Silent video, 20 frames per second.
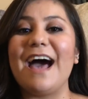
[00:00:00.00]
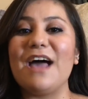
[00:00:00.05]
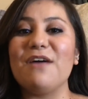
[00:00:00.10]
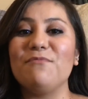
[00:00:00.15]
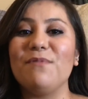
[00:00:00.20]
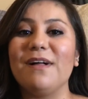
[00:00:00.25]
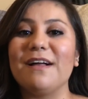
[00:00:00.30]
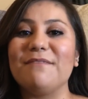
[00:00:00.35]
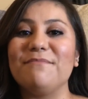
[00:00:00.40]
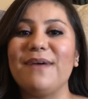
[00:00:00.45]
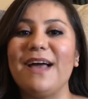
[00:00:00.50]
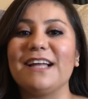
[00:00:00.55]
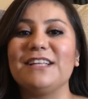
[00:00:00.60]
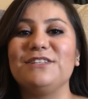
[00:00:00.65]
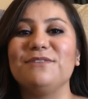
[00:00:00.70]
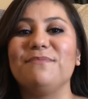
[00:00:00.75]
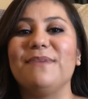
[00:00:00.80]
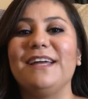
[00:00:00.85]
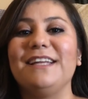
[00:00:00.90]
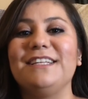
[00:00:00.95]
Hi, welcome back
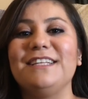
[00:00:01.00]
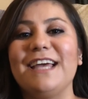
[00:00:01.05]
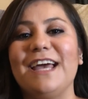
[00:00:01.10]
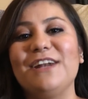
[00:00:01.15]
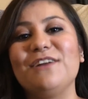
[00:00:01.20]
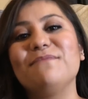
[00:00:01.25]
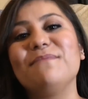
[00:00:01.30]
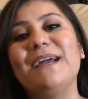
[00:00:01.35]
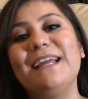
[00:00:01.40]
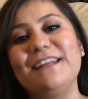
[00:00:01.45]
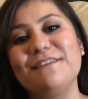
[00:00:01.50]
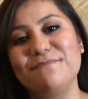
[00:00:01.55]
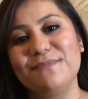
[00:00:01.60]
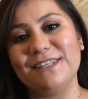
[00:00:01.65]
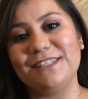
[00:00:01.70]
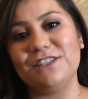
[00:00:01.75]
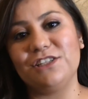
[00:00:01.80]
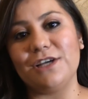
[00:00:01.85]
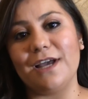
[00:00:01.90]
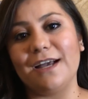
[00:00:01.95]
to my channel. My name
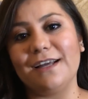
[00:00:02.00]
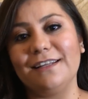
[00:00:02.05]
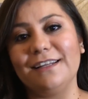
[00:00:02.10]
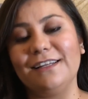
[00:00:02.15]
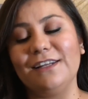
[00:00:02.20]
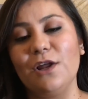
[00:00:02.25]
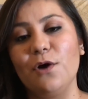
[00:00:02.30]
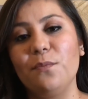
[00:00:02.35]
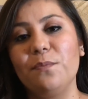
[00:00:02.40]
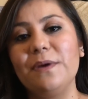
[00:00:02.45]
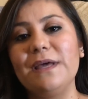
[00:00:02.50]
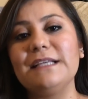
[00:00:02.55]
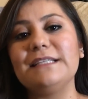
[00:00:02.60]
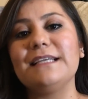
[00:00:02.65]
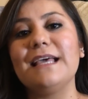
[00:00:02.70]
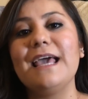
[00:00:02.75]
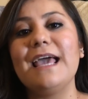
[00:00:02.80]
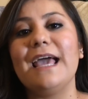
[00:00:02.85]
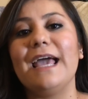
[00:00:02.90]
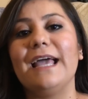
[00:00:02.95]
is Jacquelyn Lopez,
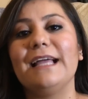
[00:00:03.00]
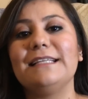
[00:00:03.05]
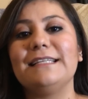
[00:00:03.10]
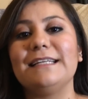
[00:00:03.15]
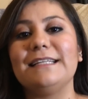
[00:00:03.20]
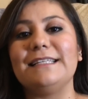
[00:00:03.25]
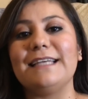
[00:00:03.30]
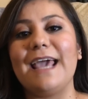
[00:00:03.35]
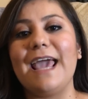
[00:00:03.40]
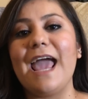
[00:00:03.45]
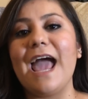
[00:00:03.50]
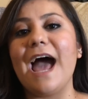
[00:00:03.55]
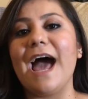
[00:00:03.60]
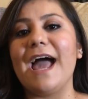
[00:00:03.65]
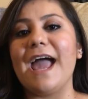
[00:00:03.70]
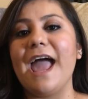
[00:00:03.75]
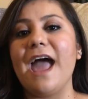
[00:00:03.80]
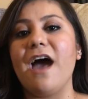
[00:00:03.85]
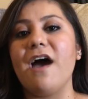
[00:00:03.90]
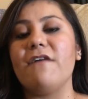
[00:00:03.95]
and today
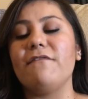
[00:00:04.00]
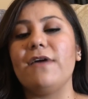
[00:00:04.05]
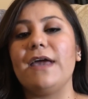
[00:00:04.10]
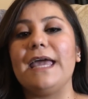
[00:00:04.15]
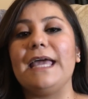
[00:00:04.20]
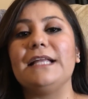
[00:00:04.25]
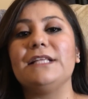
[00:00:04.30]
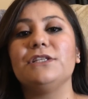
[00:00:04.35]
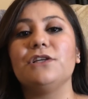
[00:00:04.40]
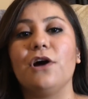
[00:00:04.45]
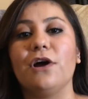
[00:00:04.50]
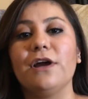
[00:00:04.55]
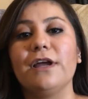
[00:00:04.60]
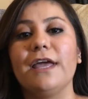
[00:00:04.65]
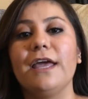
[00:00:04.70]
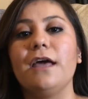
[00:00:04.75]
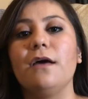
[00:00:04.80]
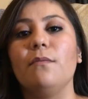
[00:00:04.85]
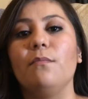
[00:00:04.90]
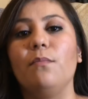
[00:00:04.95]
I have a
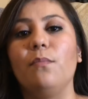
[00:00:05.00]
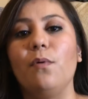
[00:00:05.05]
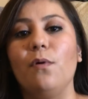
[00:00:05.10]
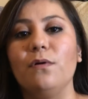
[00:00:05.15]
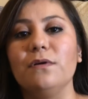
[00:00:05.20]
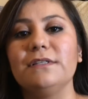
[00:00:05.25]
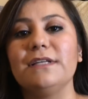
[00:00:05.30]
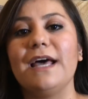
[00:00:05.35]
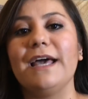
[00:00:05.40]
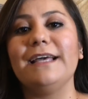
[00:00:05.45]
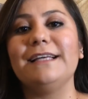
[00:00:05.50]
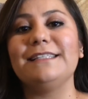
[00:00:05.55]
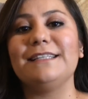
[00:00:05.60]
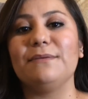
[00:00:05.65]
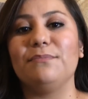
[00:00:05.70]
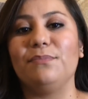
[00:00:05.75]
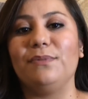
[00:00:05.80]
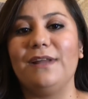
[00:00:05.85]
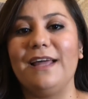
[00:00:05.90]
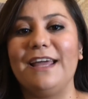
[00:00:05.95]
Target Bullseye's
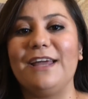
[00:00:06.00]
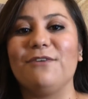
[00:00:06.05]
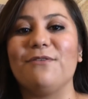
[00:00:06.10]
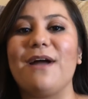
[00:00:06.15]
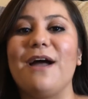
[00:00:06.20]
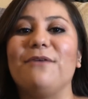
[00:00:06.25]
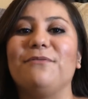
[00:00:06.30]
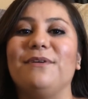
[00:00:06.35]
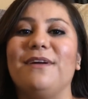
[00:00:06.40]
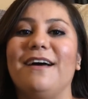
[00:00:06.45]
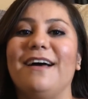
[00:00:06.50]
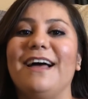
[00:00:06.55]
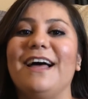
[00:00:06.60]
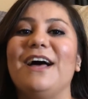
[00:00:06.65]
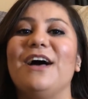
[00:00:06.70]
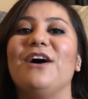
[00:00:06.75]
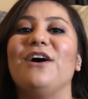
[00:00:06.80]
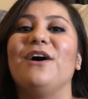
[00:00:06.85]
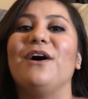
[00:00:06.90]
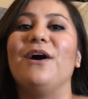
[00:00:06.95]
Playground
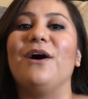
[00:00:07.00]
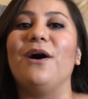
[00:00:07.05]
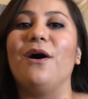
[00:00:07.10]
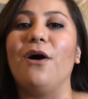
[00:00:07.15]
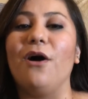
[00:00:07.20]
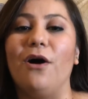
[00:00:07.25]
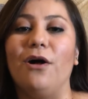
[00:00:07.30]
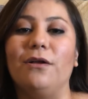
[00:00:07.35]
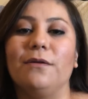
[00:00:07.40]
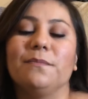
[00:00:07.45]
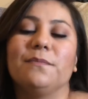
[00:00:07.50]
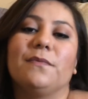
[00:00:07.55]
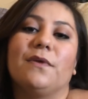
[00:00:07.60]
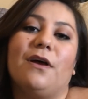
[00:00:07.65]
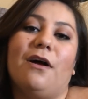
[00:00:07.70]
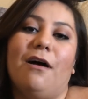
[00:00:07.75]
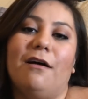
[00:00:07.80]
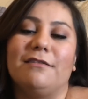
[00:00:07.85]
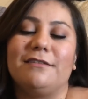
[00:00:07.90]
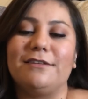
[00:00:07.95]
haul,
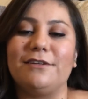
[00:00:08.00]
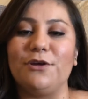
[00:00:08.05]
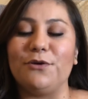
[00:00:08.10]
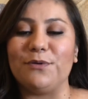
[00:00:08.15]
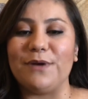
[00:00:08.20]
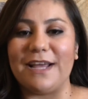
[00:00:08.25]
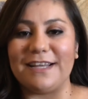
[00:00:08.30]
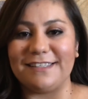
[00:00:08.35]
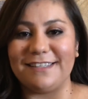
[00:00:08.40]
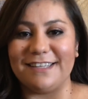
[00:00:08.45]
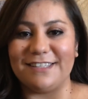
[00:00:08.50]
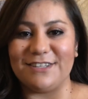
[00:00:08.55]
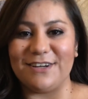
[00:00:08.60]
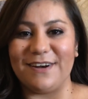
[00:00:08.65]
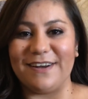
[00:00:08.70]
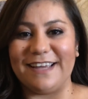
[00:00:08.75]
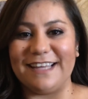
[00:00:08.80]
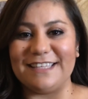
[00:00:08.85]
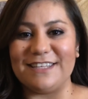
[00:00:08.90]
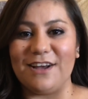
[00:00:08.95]
also known as the
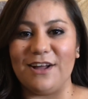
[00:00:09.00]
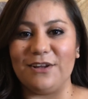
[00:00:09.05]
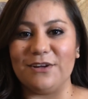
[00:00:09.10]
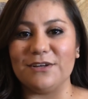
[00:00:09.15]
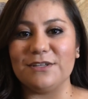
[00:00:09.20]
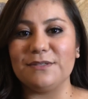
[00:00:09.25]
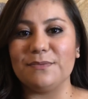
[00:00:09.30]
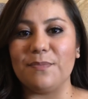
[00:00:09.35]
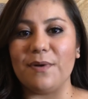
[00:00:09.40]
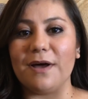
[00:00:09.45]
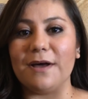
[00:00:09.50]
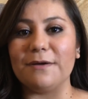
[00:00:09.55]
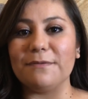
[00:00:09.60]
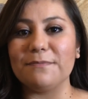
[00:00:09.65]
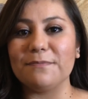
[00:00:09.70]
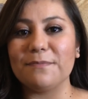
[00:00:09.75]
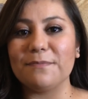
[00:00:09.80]
Target Dollar Spot.